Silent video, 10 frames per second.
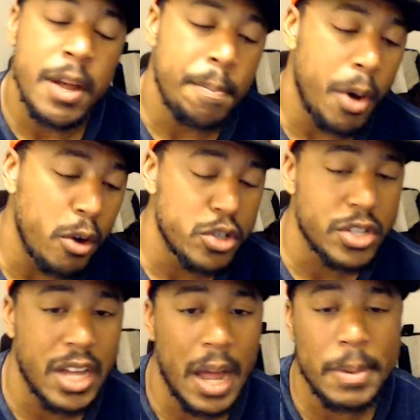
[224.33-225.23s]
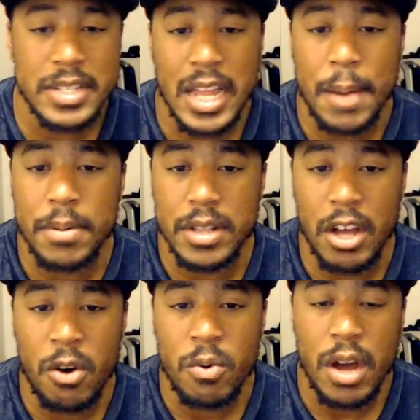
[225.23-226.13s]
Post your comments down
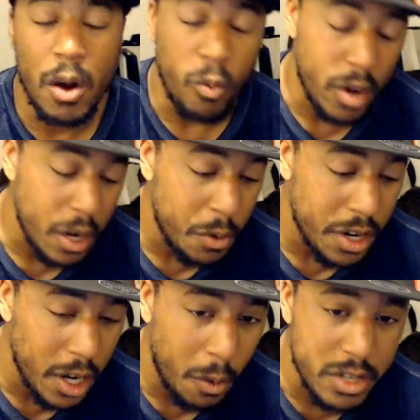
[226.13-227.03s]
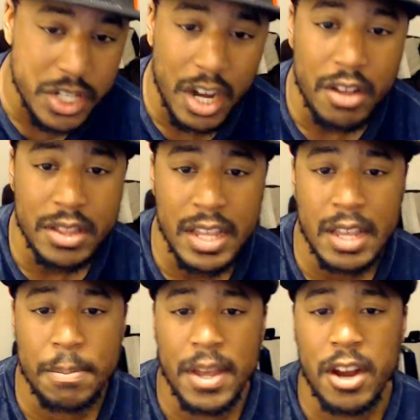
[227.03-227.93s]
below. I really want to know what y'all think, man.